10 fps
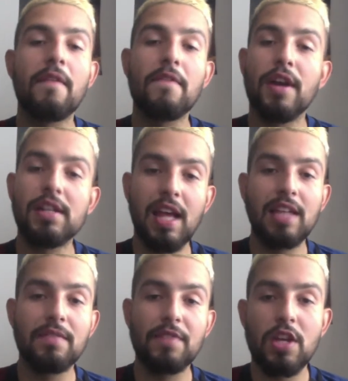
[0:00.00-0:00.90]
If you guys liked
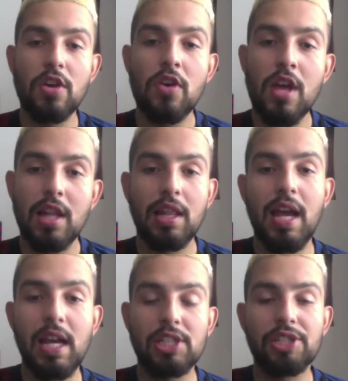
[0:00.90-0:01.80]
the video,
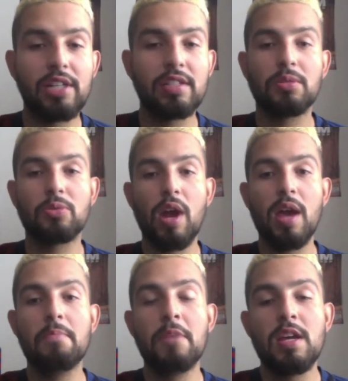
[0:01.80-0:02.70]
like, share,
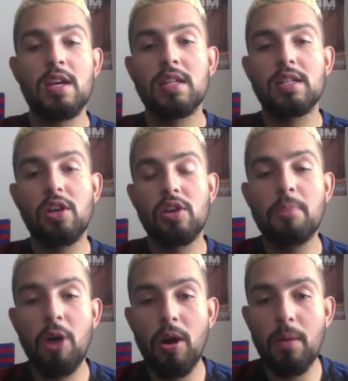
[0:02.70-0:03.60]
subscribe. Tell your
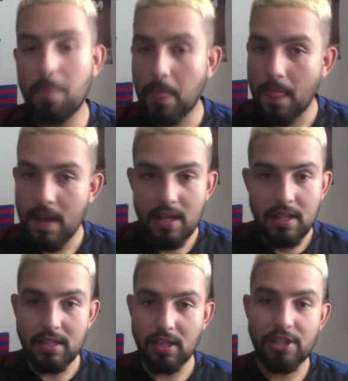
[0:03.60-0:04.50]
mom,
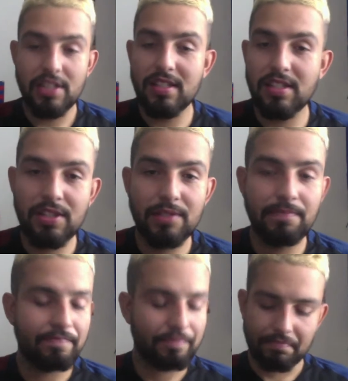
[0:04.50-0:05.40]
tell your sister,
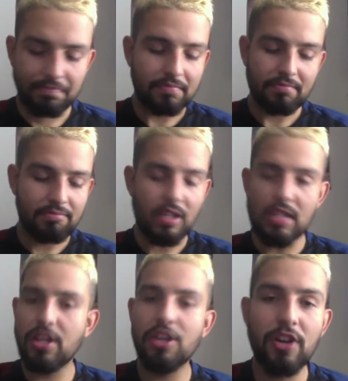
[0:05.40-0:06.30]
and
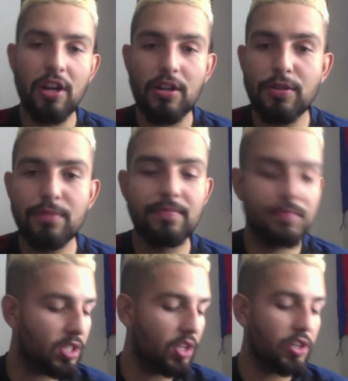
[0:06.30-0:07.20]
tell your uncle,
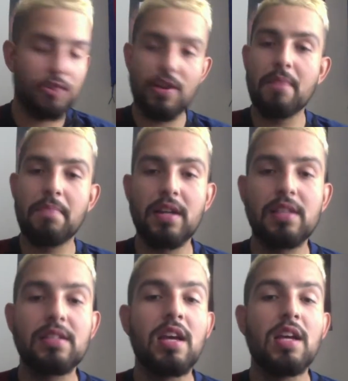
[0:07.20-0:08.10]
tell your
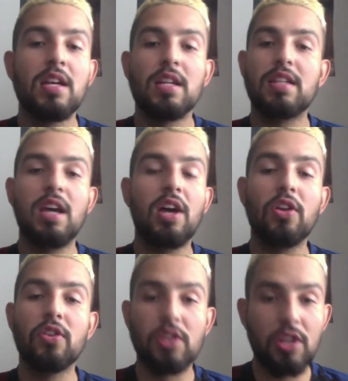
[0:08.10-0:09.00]
grandparents.
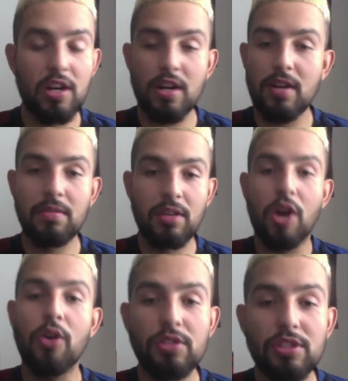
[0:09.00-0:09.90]
Tell your
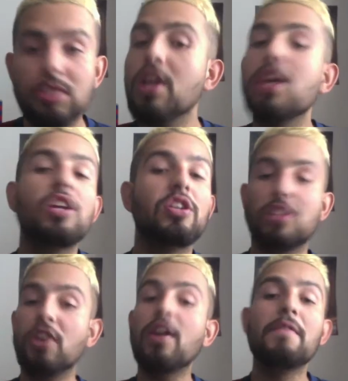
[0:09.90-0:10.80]
coach, you know,
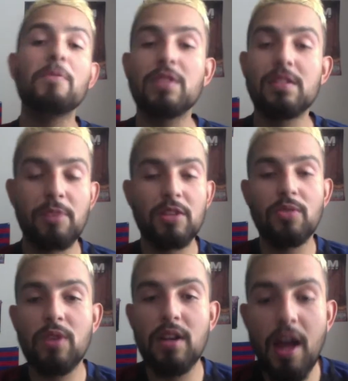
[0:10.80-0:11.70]
tell everyone, spread the
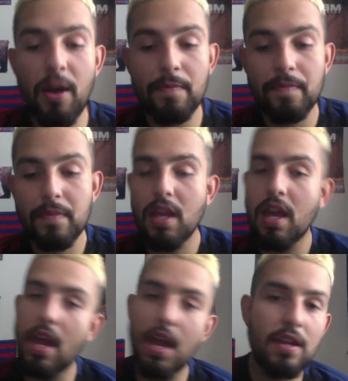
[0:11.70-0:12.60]
word out.
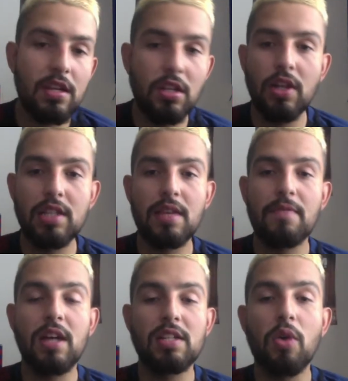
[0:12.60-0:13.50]
And, you know,
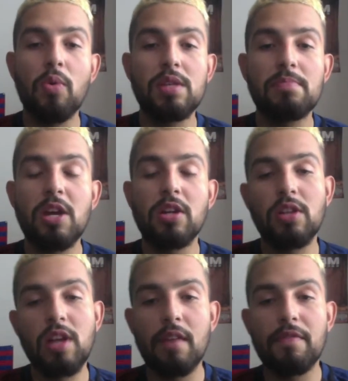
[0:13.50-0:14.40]
as always, be on the
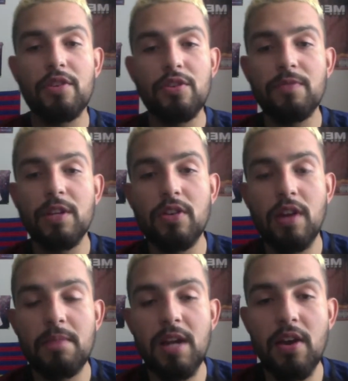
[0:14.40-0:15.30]
lookout for a new video
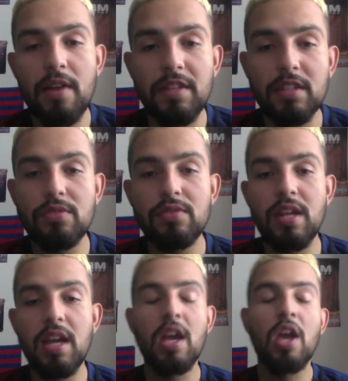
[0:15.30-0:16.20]
coming out every
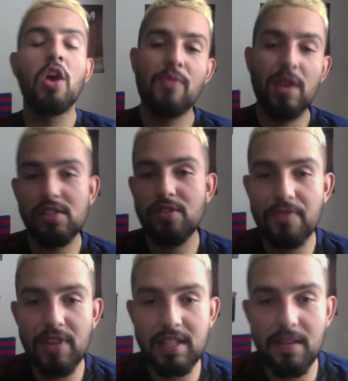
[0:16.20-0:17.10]
Tuesday. All right, so if you
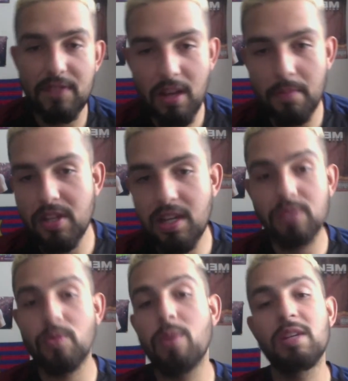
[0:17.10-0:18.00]
guys have a topic you guys
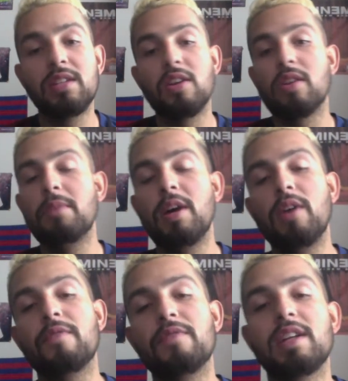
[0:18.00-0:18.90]
want me to talk about,
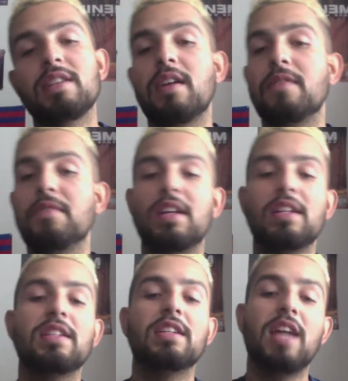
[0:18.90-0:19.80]
if you guys have
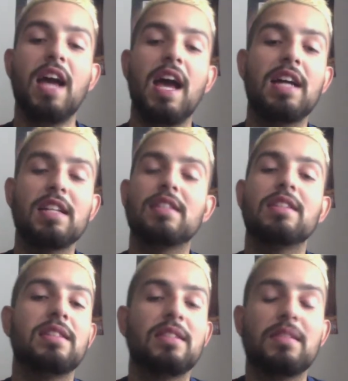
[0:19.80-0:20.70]
anything to add
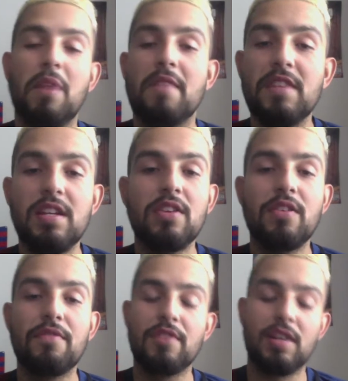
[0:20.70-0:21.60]
to my video,
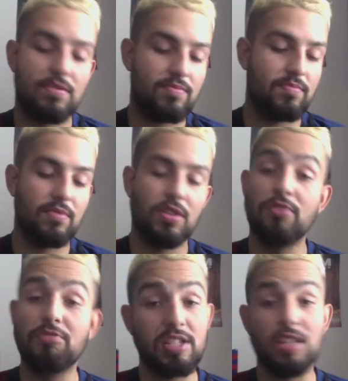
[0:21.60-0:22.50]
if you guys, you know,
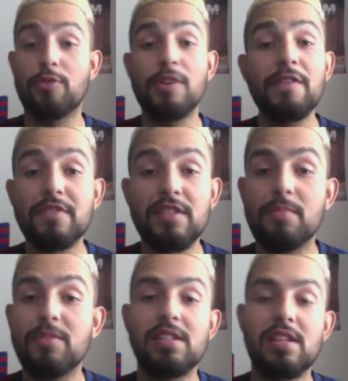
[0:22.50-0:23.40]
disagree for some
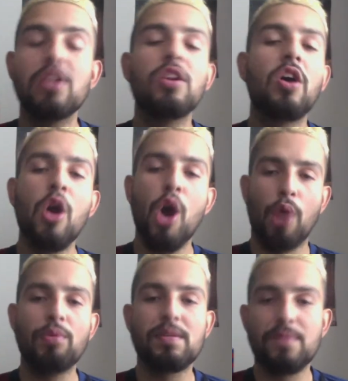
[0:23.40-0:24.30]
reason, you know,
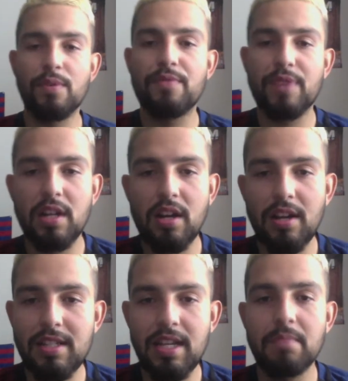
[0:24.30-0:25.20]
always feel free to
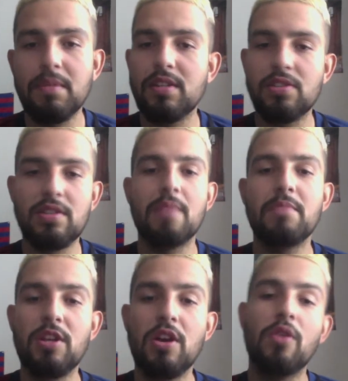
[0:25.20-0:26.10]
contact me. Just let me
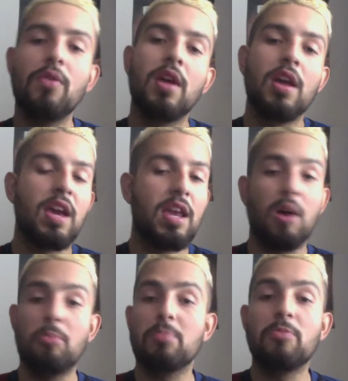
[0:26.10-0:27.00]
know and I'll
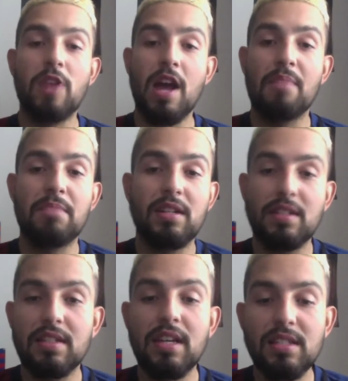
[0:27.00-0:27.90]
be more than happy to
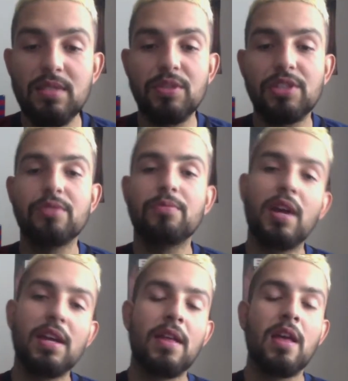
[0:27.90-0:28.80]
discuss it with you,
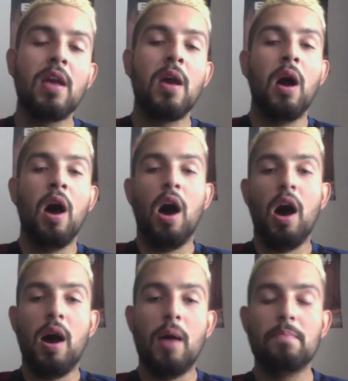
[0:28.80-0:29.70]
right?
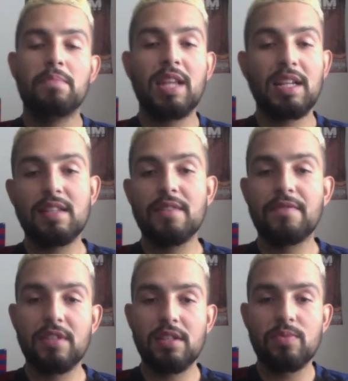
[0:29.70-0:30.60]
But that's it for
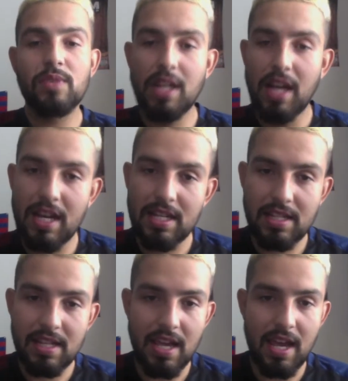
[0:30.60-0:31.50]
this week,
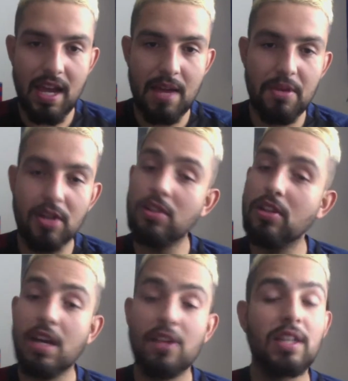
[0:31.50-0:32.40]
guys. And be on the
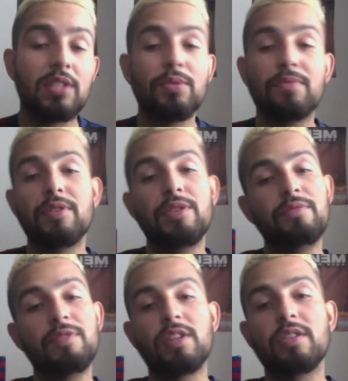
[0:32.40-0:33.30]
lookout next week for a new
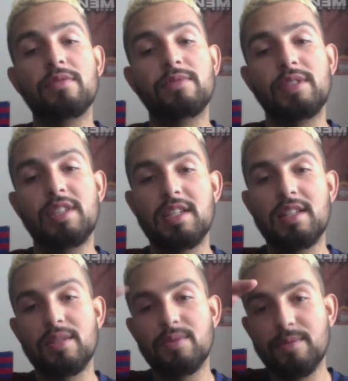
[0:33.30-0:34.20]
video. We'll see you guys
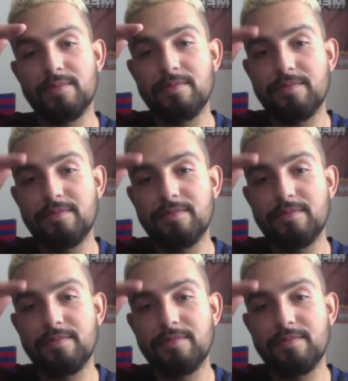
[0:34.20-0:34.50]
next week.